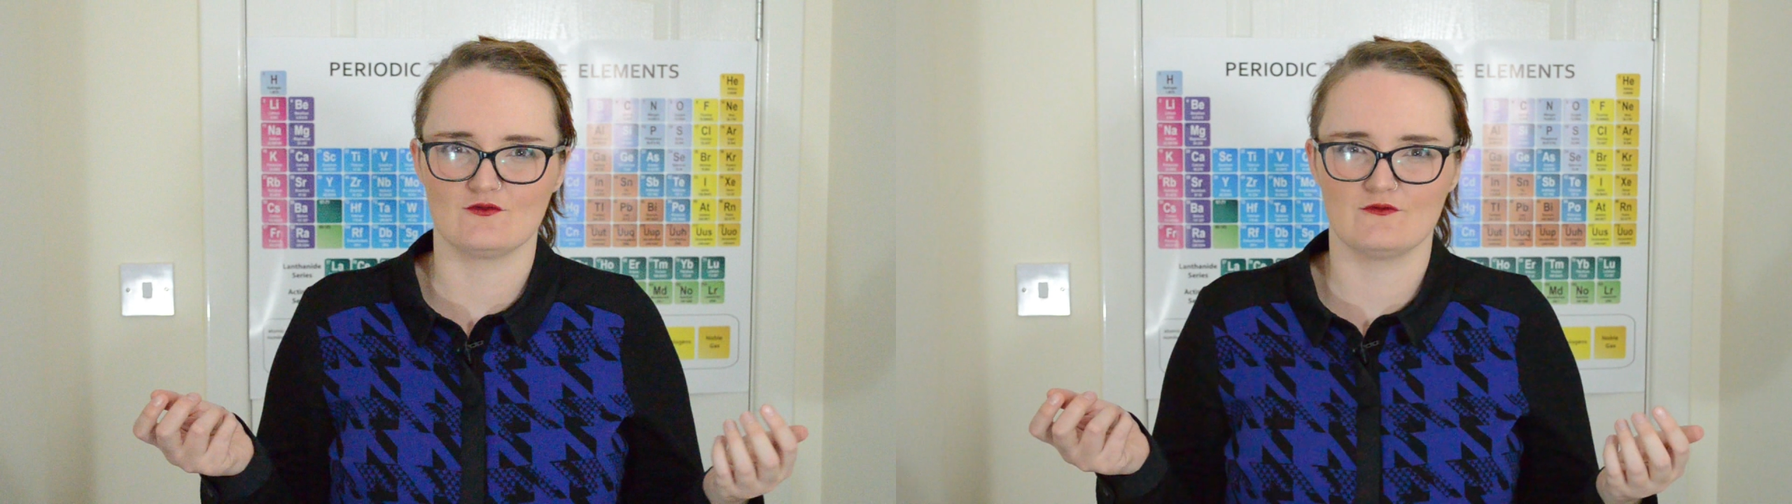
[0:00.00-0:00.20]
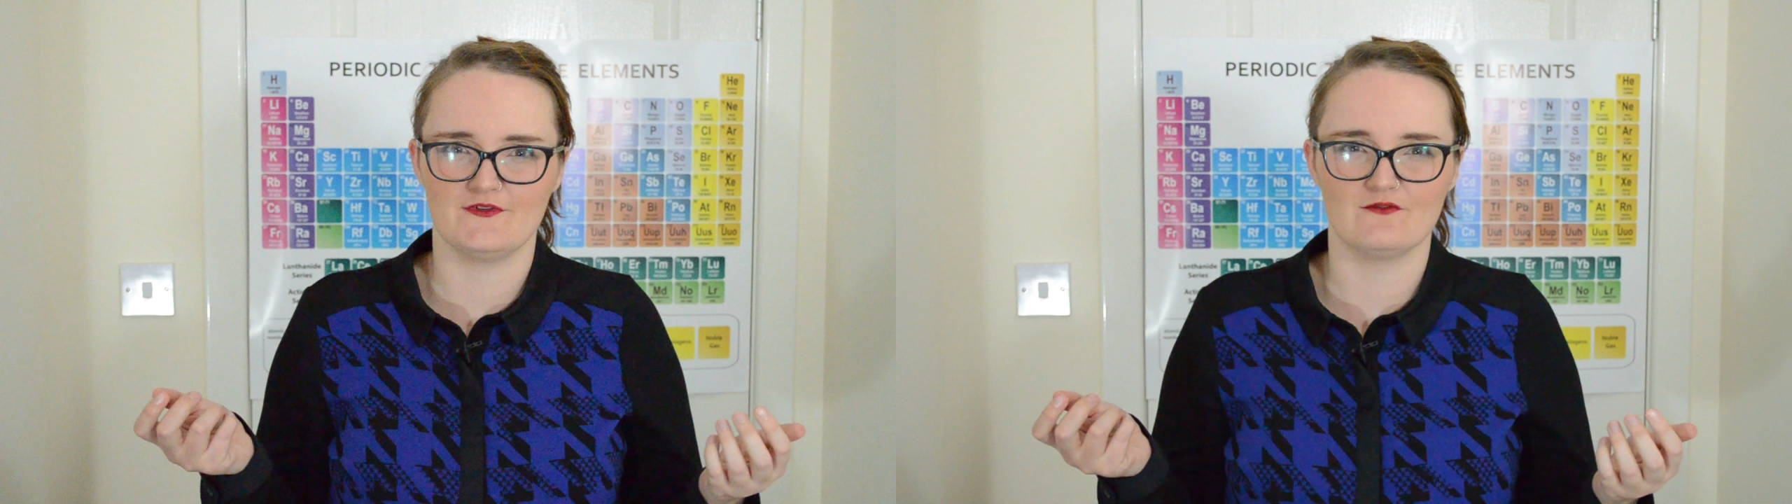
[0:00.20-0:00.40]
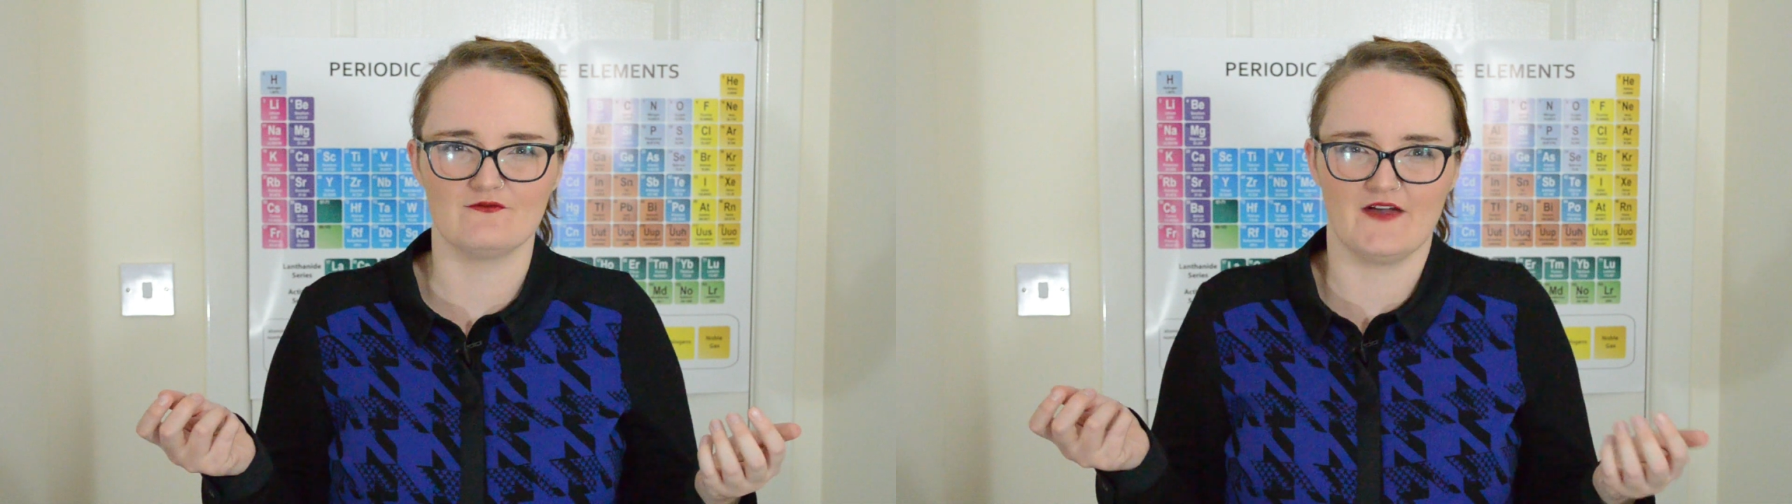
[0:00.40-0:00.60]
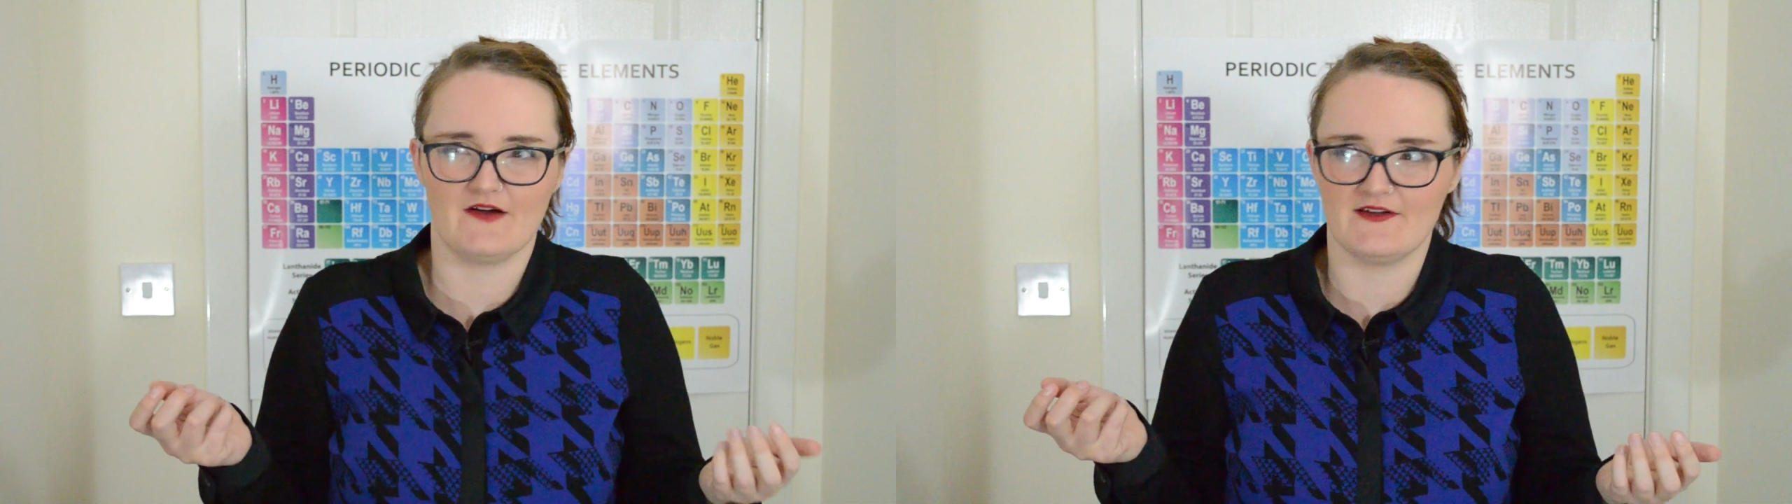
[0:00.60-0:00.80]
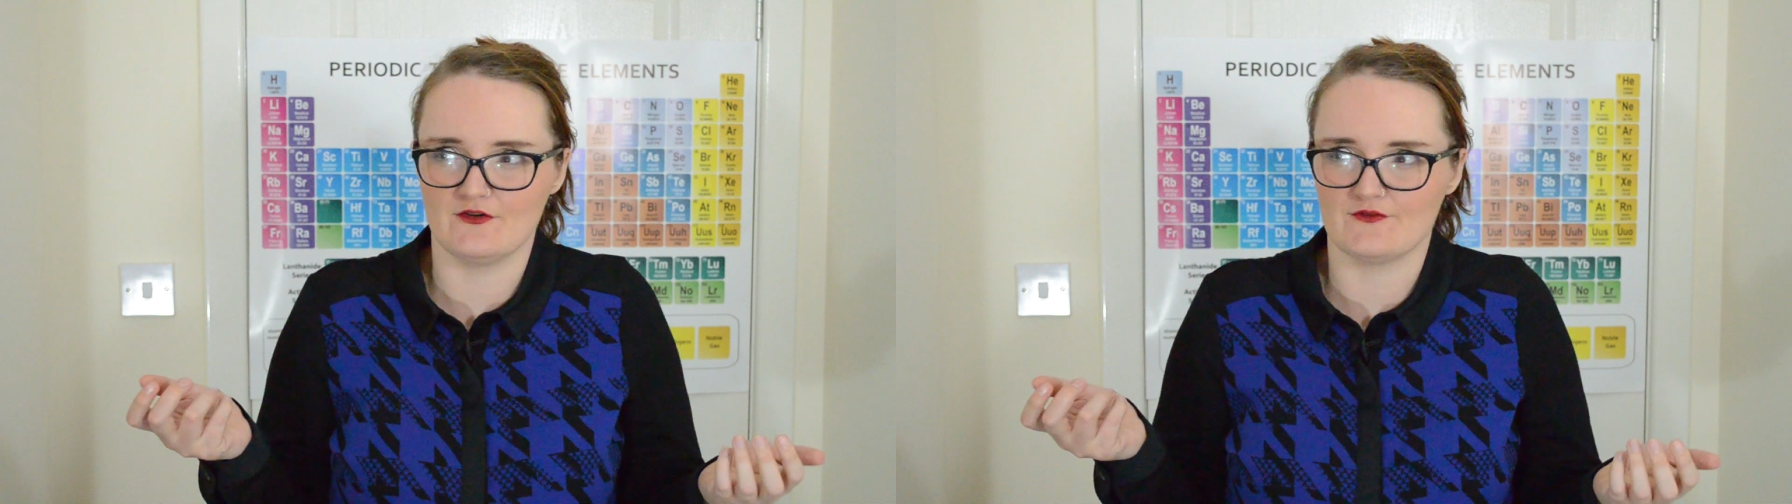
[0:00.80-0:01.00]
don't feel
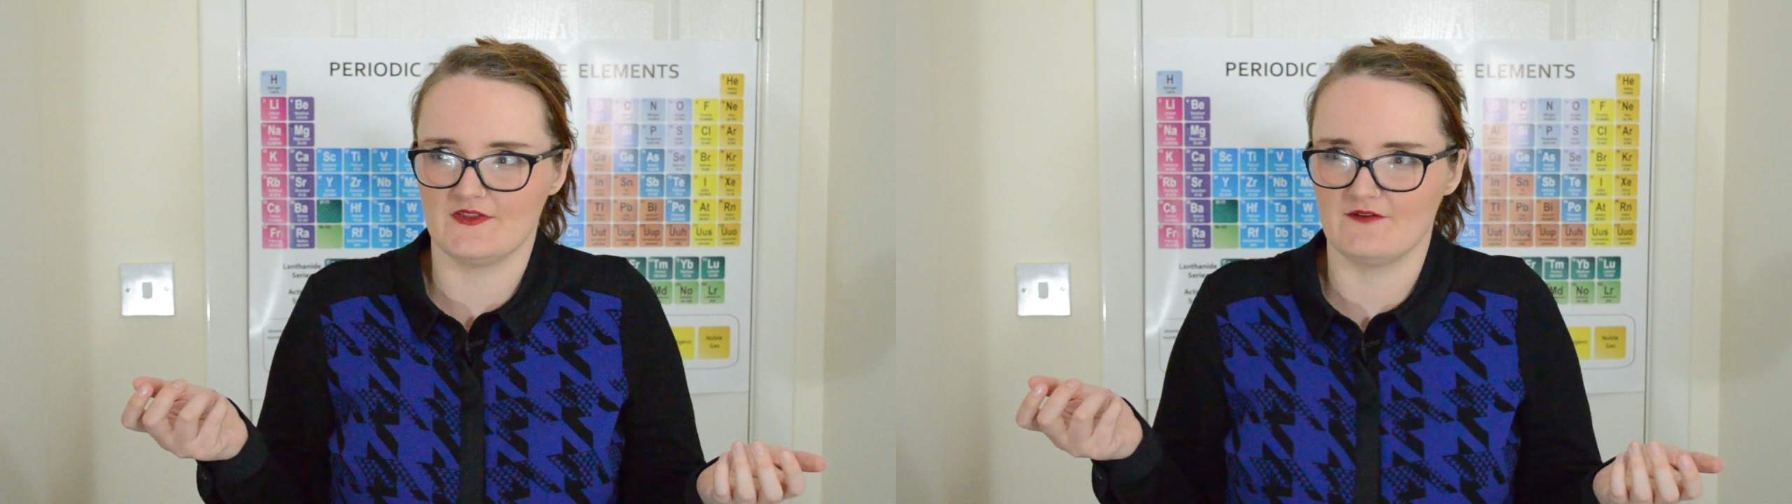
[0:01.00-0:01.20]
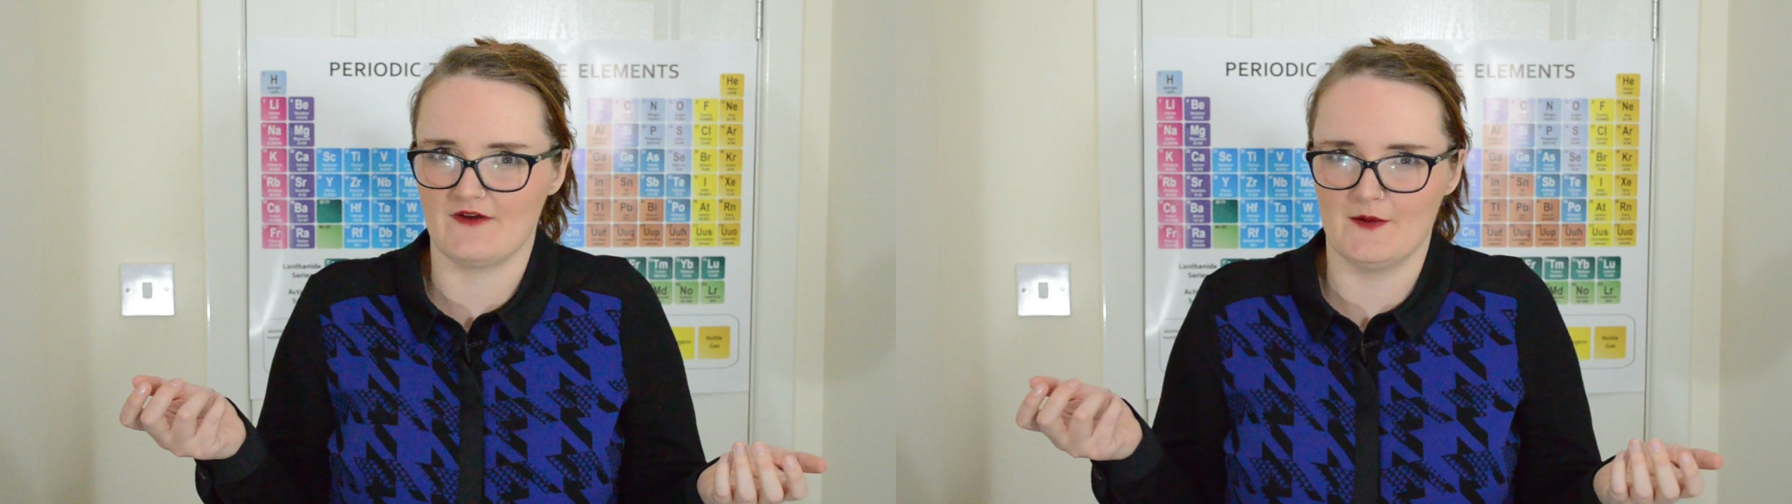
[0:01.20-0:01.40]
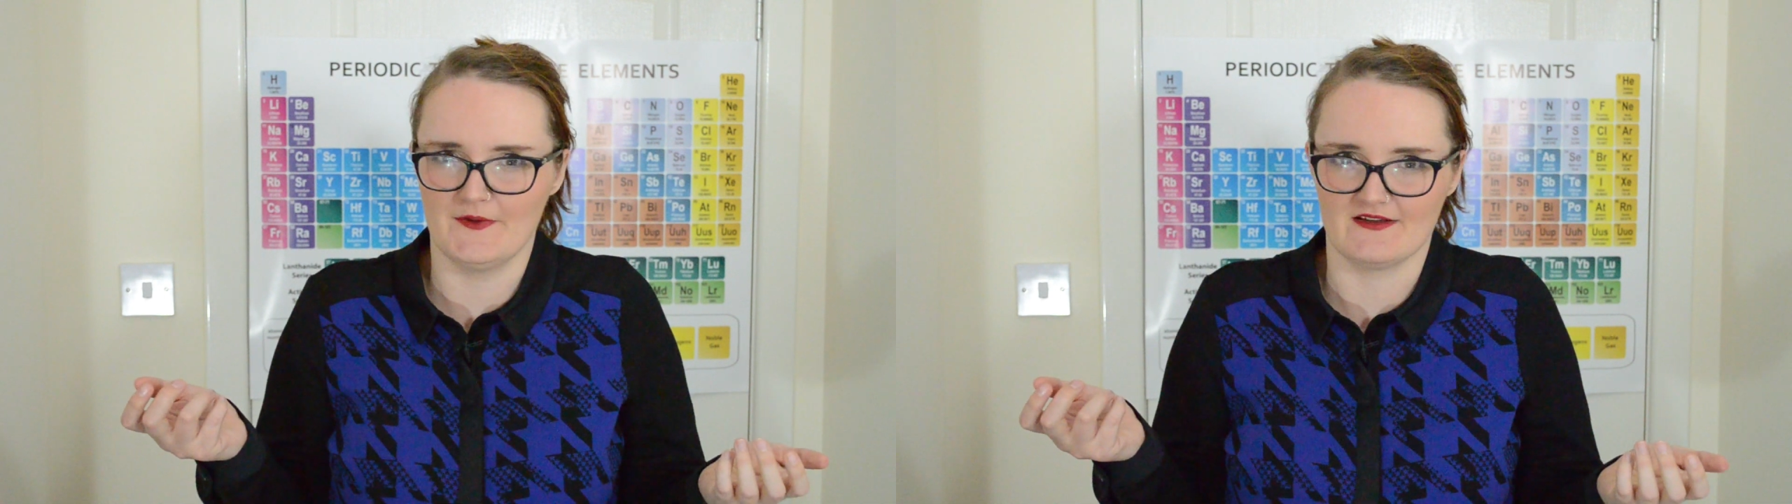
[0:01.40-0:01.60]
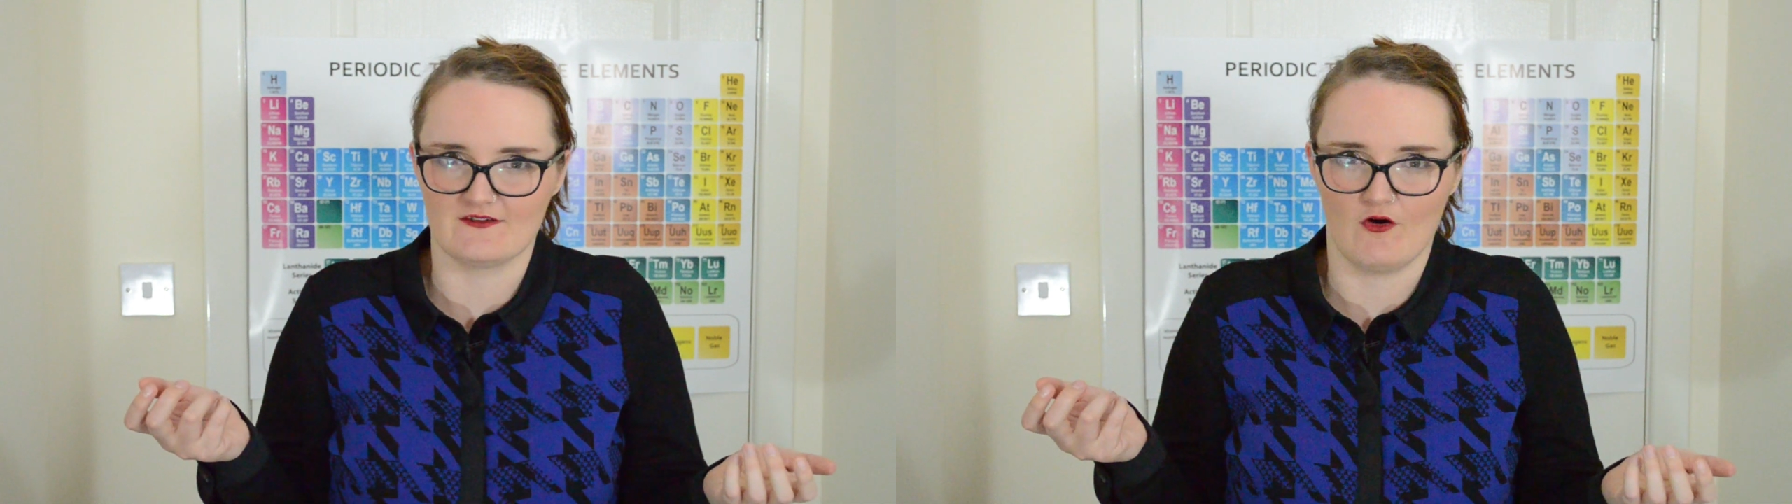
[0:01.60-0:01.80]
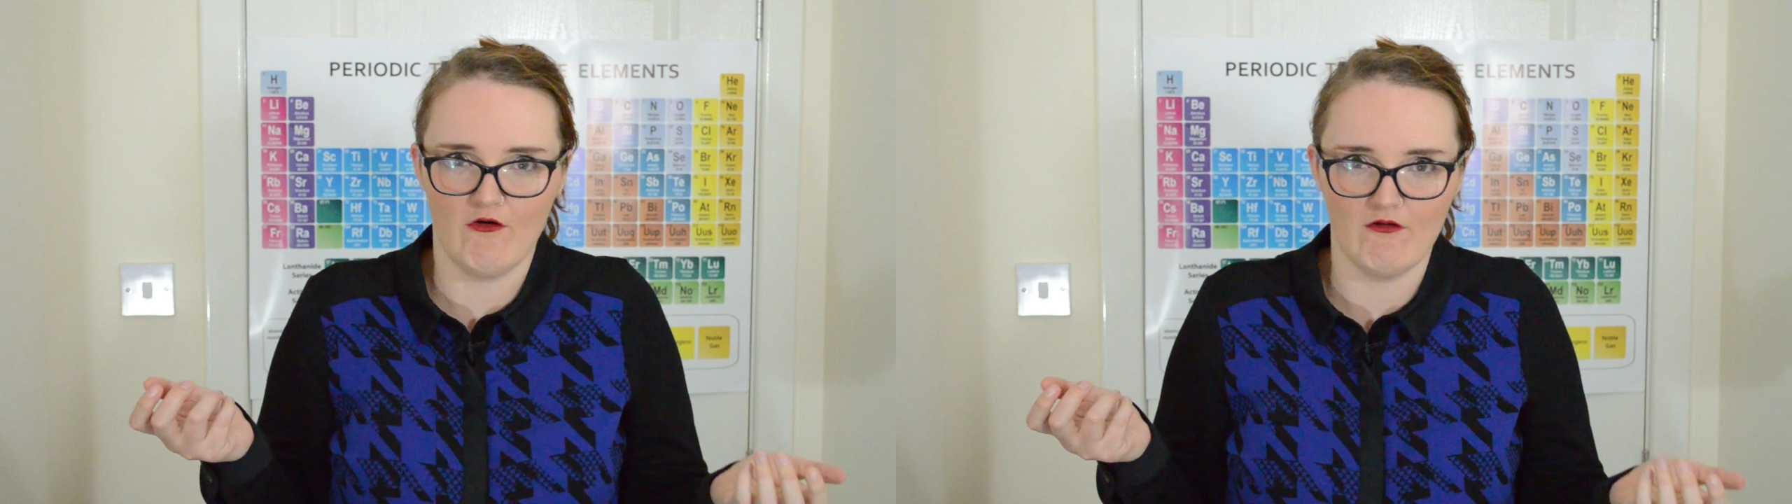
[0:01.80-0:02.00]
very good for the environment at
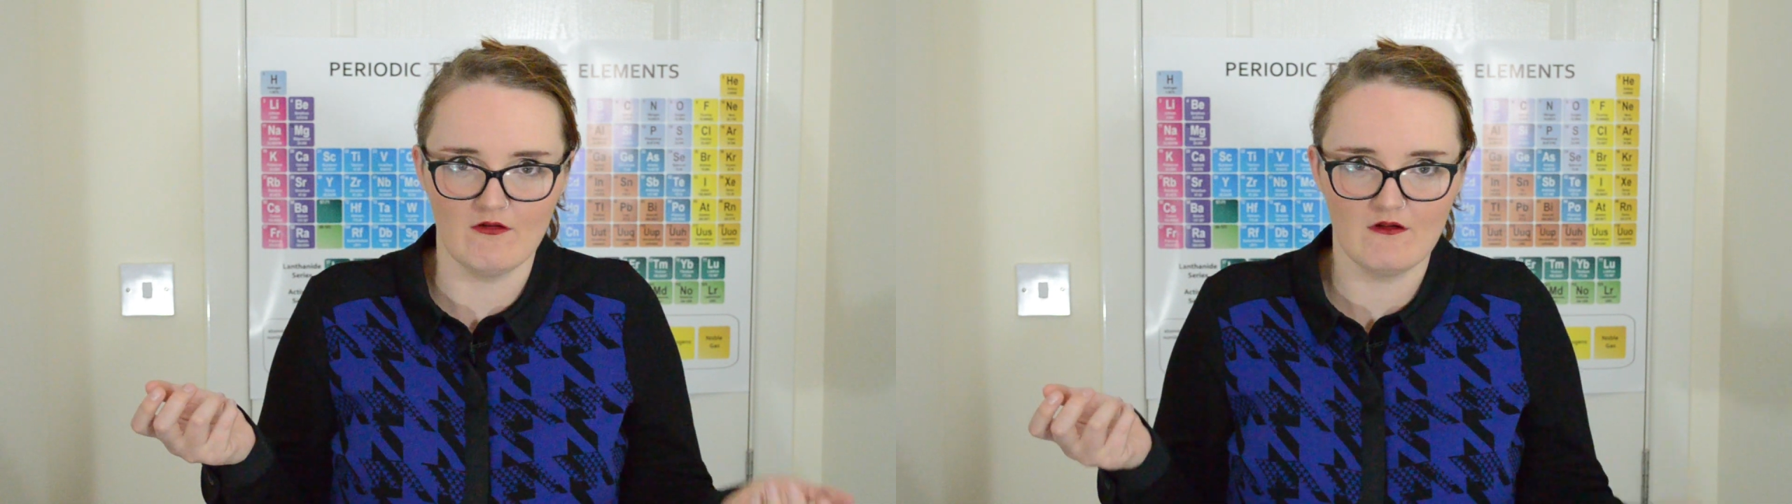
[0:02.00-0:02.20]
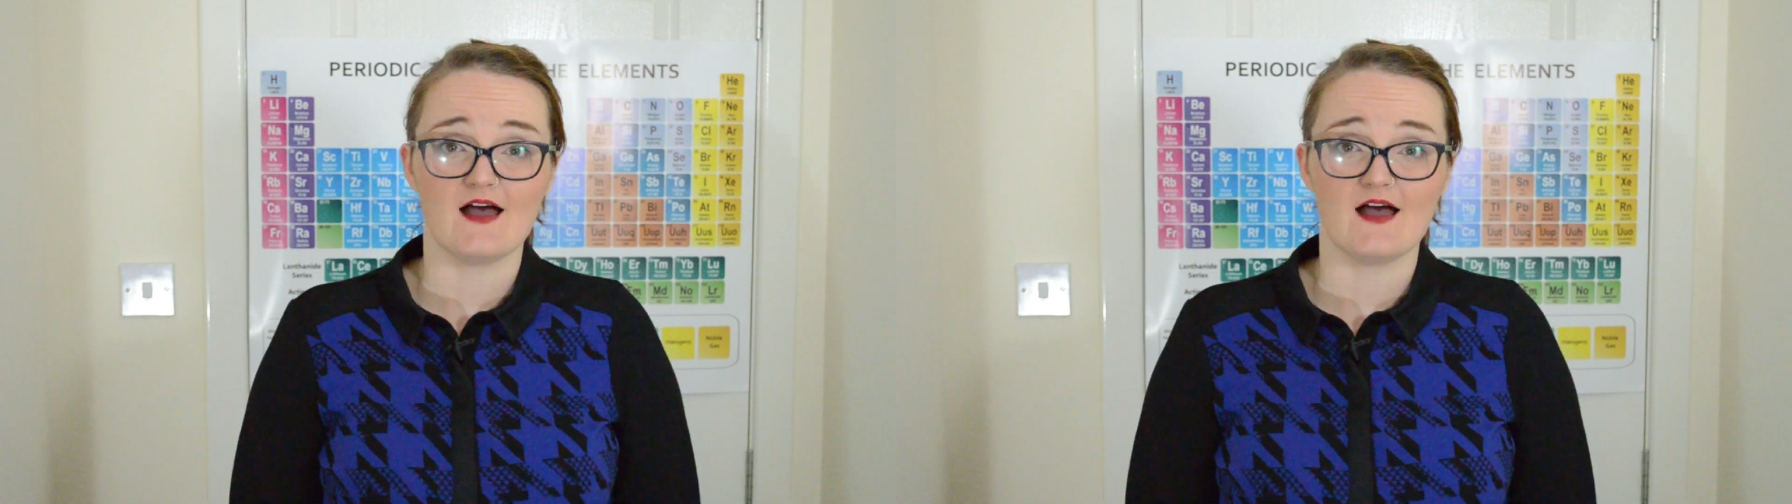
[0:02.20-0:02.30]
all.